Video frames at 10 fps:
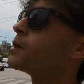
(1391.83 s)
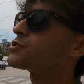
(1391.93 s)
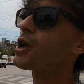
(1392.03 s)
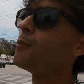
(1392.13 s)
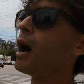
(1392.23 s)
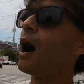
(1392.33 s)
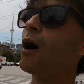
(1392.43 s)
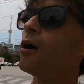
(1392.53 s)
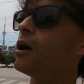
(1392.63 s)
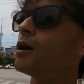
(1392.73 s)

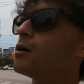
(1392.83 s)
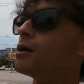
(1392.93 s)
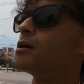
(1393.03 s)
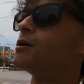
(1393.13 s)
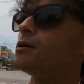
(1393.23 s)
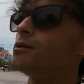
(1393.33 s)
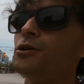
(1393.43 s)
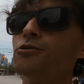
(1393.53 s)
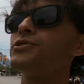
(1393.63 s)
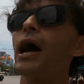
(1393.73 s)
somehow
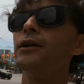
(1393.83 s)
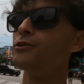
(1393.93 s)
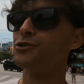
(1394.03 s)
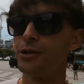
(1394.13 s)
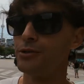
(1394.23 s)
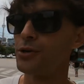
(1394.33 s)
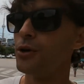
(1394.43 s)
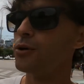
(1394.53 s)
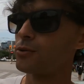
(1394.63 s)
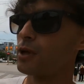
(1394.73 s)
use energy
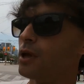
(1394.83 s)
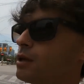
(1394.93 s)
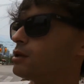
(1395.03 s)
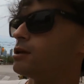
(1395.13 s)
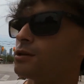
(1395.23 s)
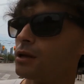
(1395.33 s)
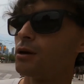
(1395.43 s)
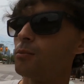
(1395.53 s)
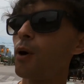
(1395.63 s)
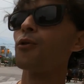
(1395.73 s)
to
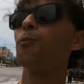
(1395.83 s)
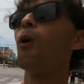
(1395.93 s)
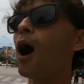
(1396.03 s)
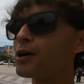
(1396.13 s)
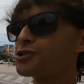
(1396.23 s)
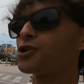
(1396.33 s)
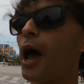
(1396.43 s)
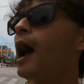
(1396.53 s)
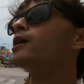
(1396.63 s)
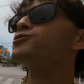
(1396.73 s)
both wash
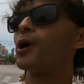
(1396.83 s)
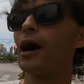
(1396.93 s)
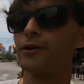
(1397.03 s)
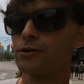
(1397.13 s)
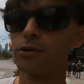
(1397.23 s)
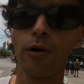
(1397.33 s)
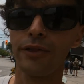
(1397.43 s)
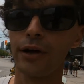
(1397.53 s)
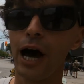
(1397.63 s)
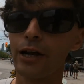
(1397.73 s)
and dry their
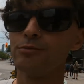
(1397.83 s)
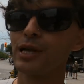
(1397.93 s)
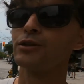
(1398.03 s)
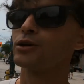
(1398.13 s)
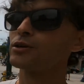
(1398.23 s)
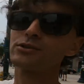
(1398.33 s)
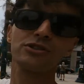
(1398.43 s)
clothing items. And